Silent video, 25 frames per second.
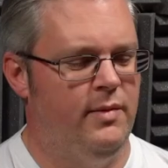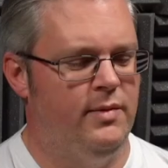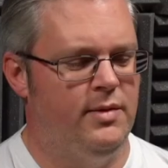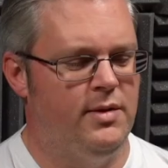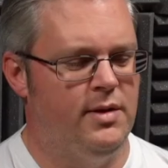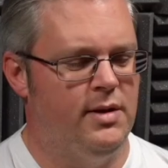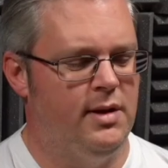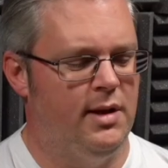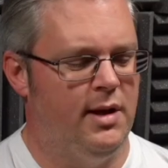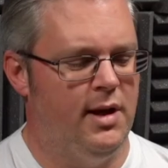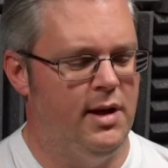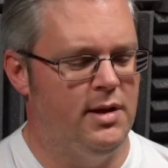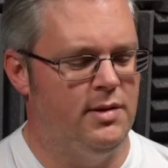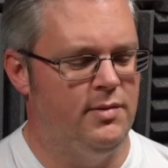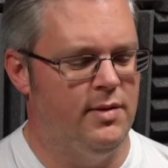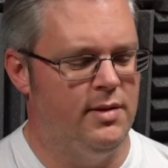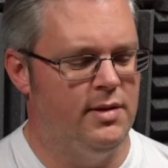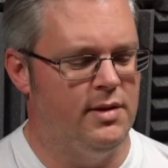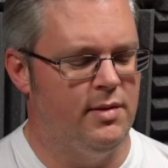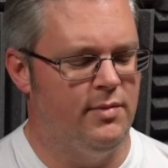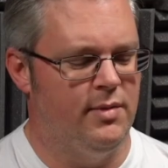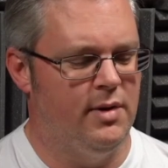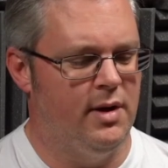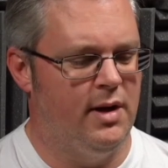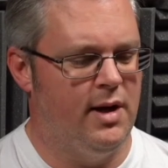between the lines with
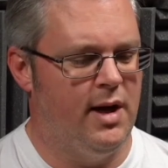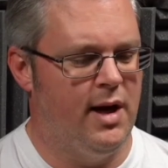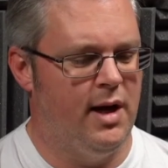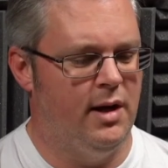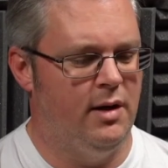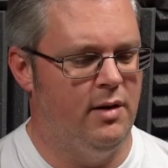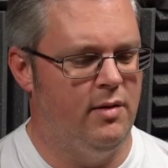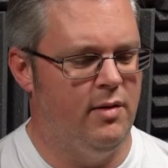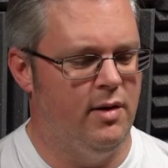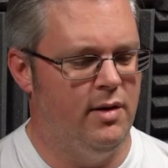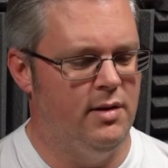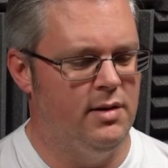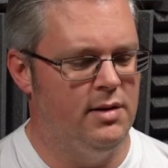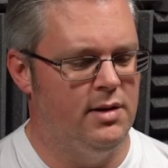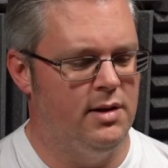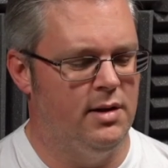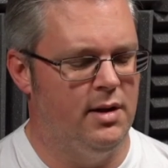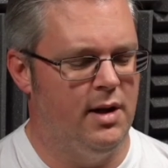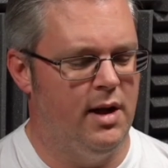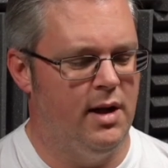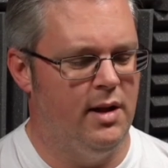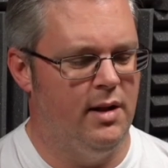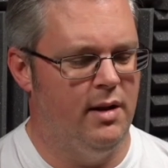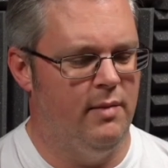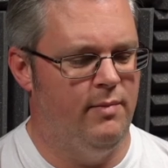some of the canned quotes
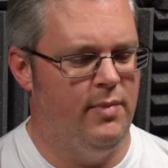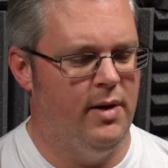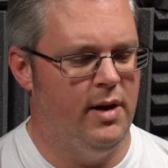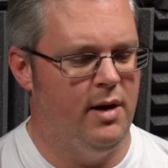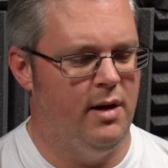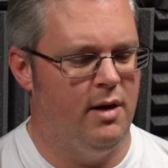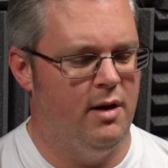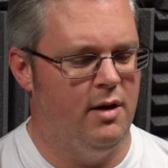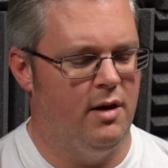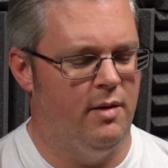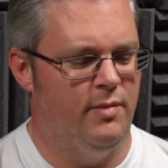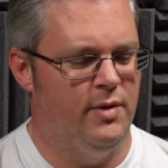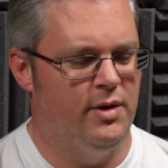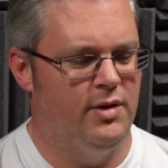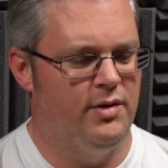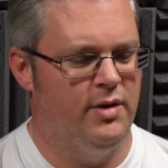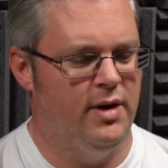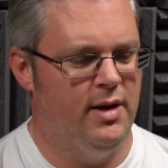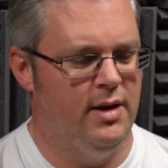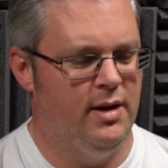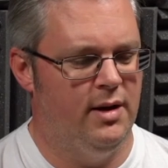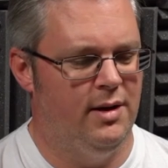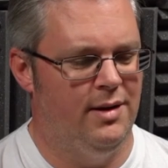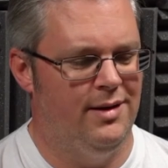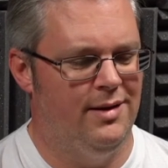and the PR
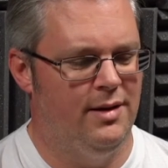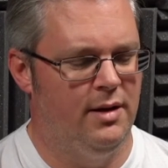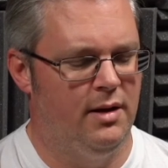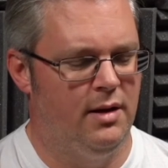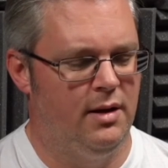commentary,